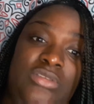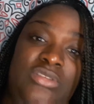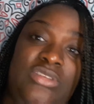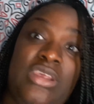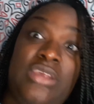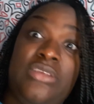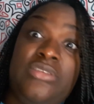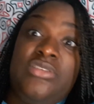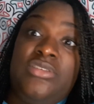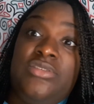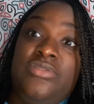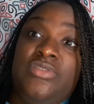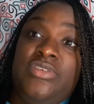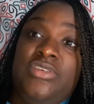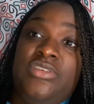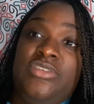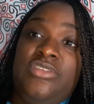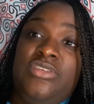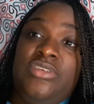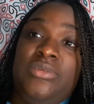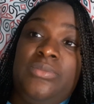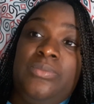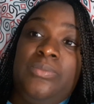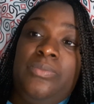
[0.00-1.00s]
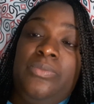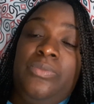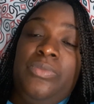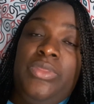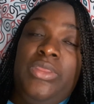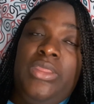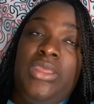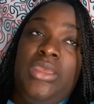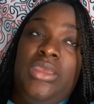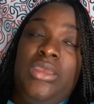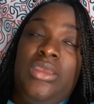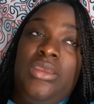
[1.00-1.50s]
self-sufficient,
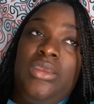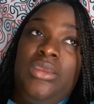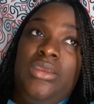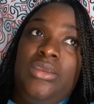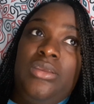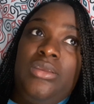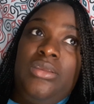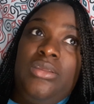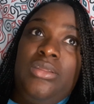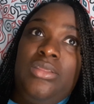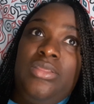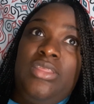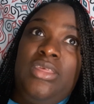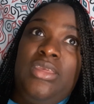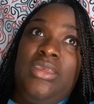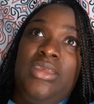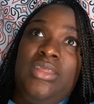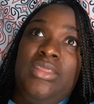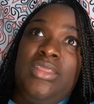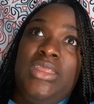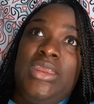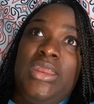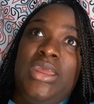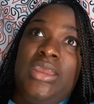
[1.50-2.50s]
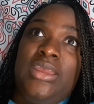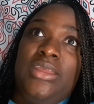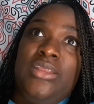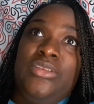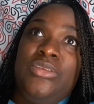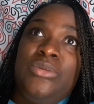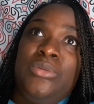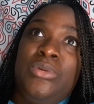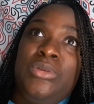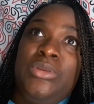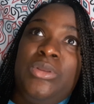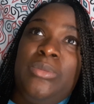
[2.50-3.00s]
thinking that I can
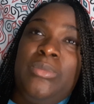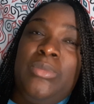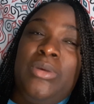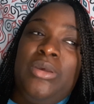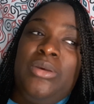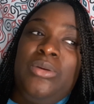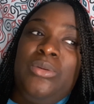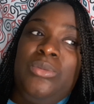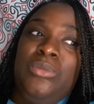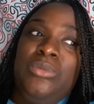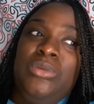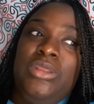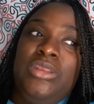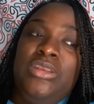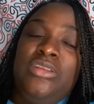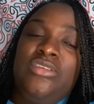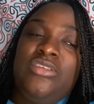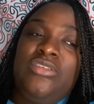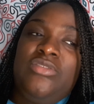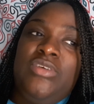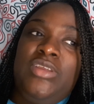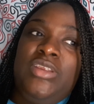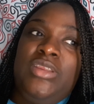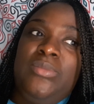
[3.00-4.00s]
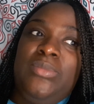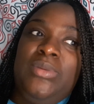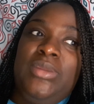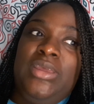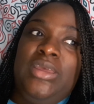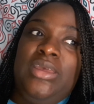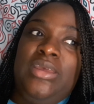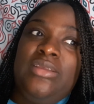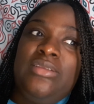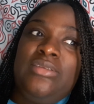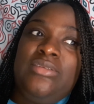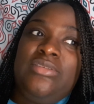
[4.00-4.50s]
do it on my own. And it's funny
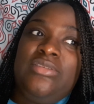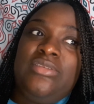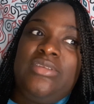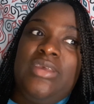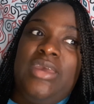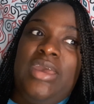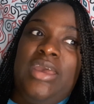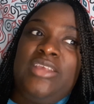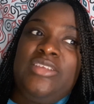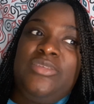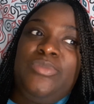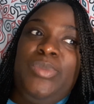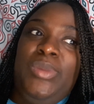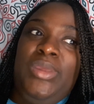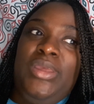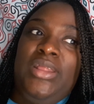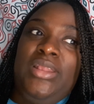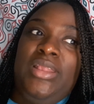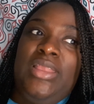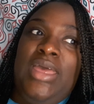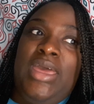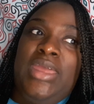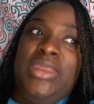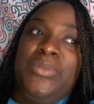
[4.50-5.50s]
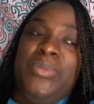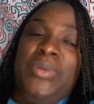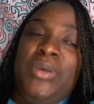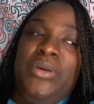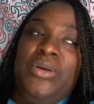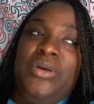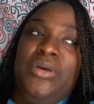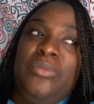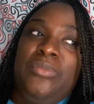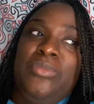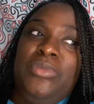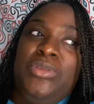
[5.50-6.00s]
because I speak a lot
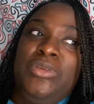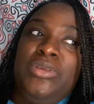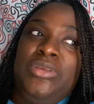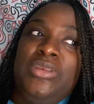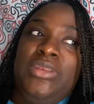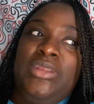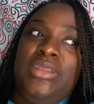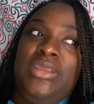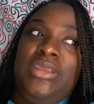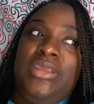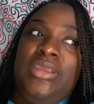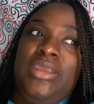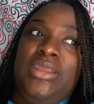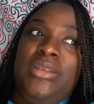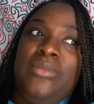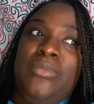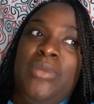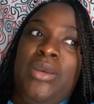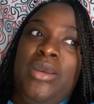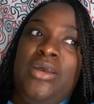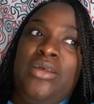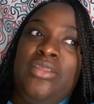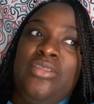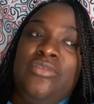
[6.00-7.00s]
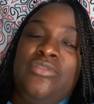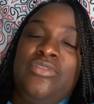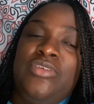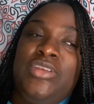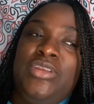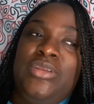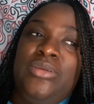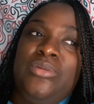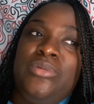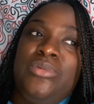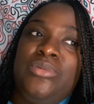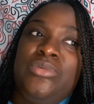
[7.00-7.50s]
about community in my other
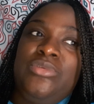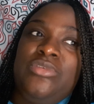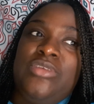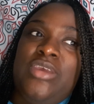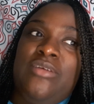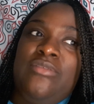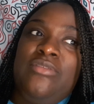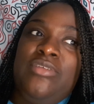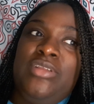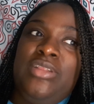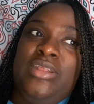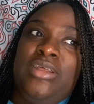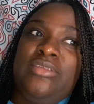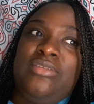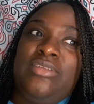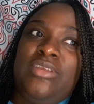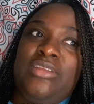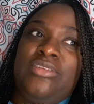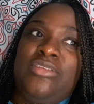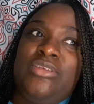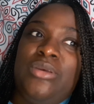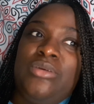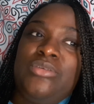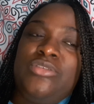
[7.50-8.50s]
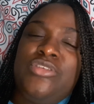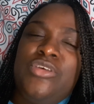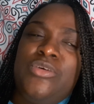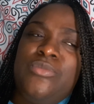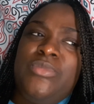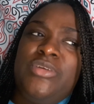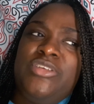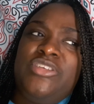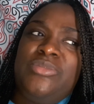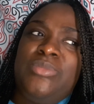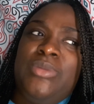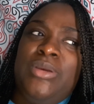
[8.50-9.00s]
videos. I realize I talk so
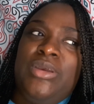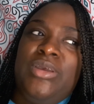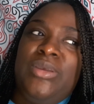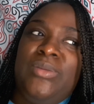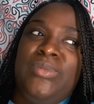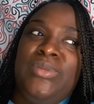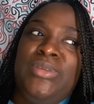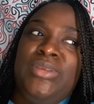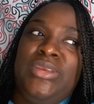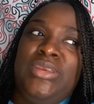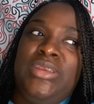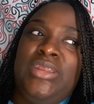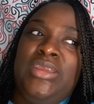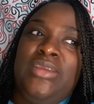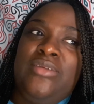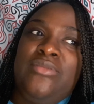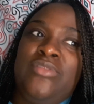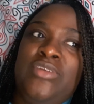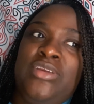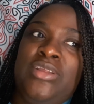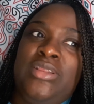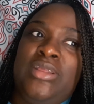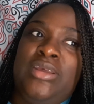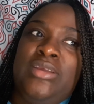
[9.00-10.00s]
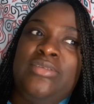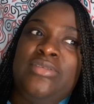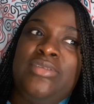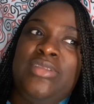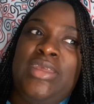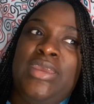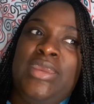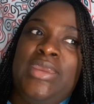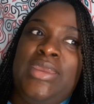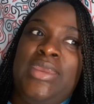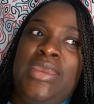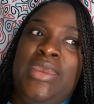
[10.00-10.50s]
much about community and realize
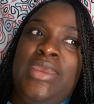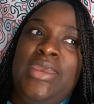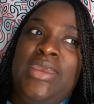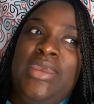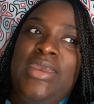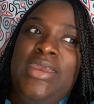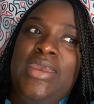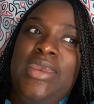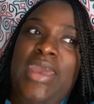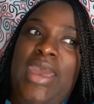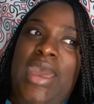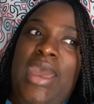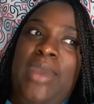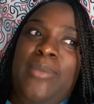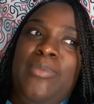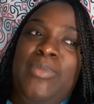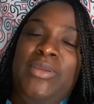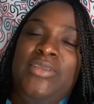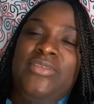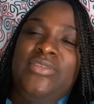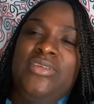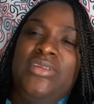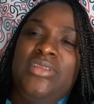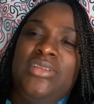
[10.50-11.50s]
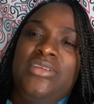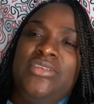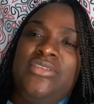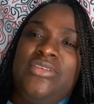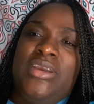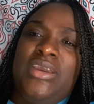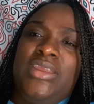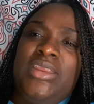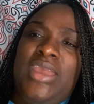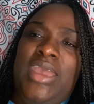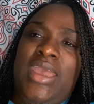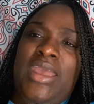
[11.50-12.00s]
that I basically
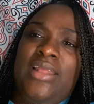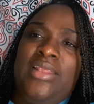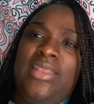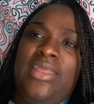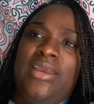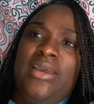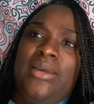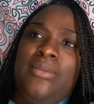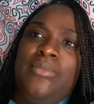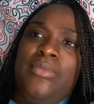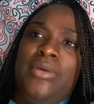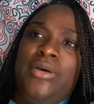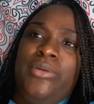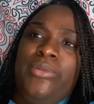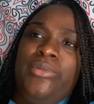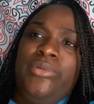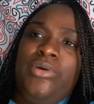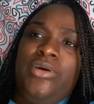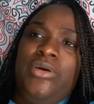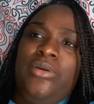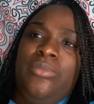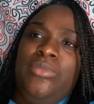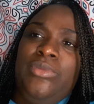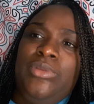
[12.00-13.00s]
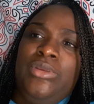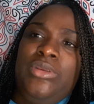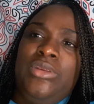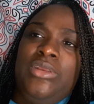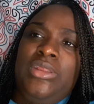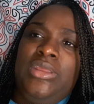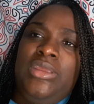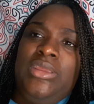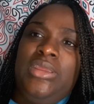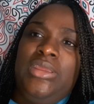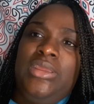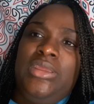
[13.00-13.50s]
try to act like I'm my own
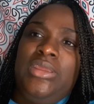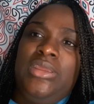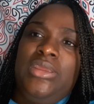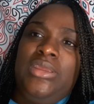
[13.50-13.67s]
community